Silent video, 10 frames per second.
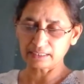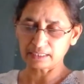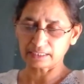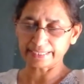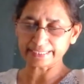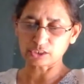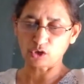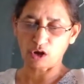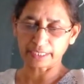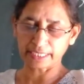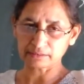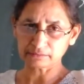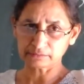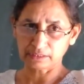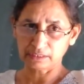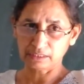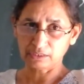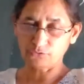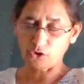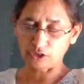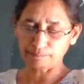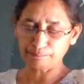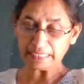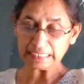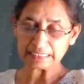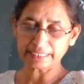a great longing for peace